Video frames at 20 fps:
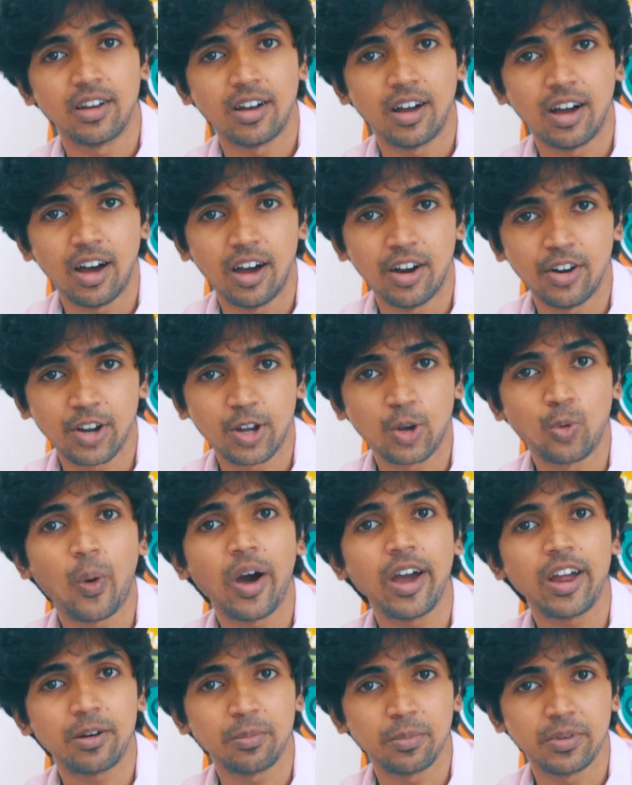
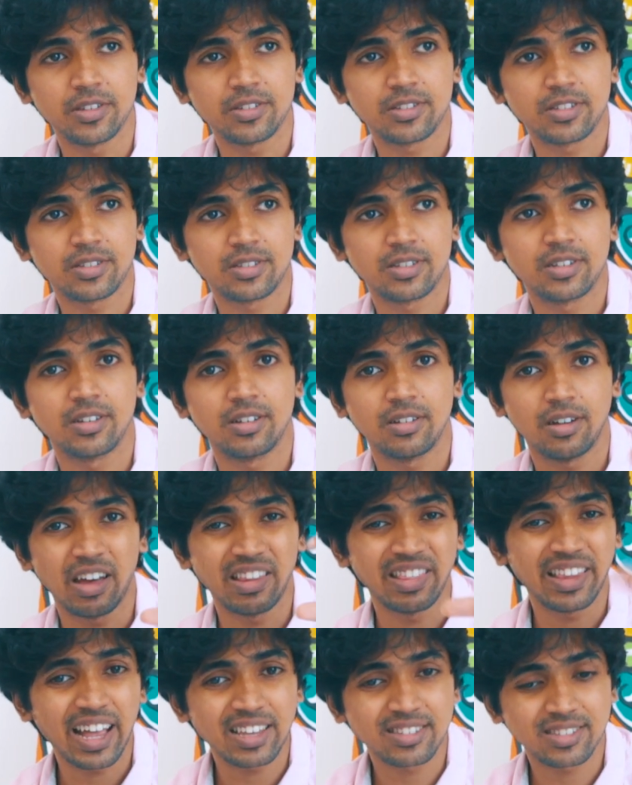requirements.
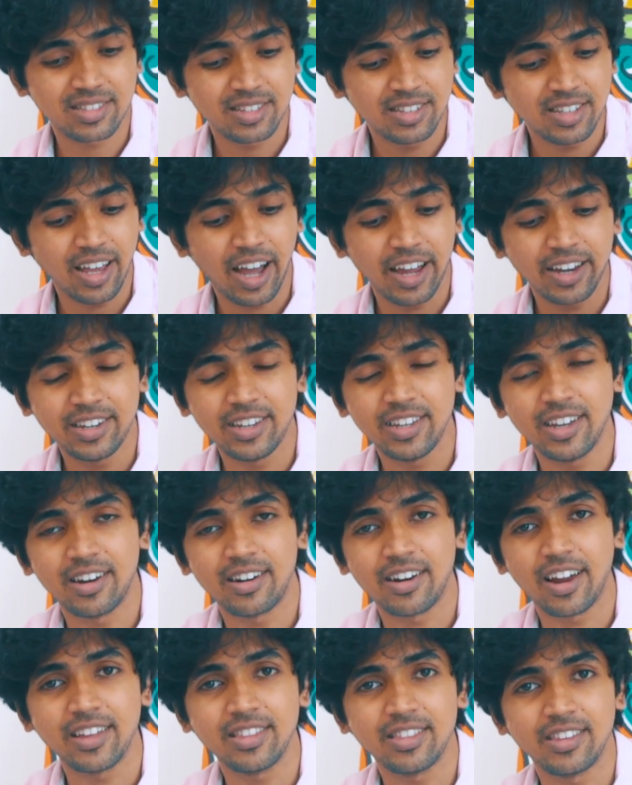And that's the idea
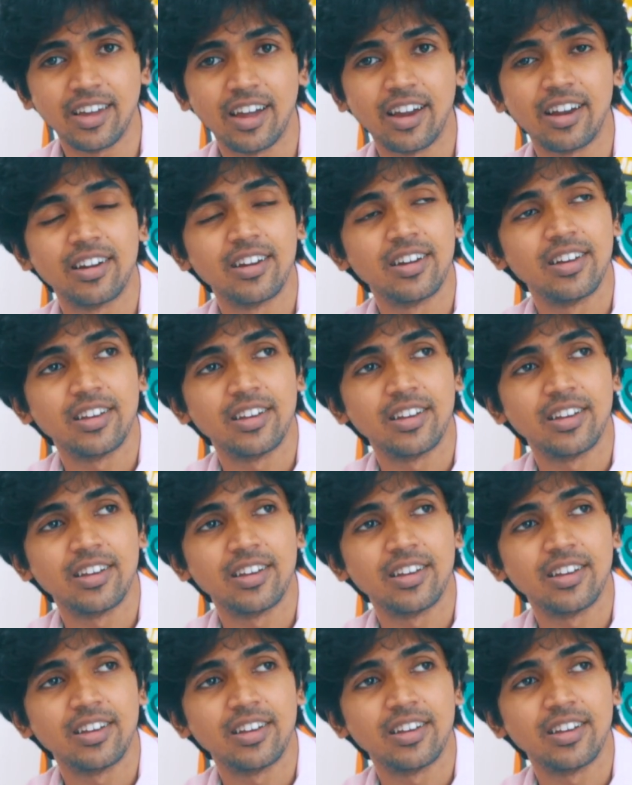right there.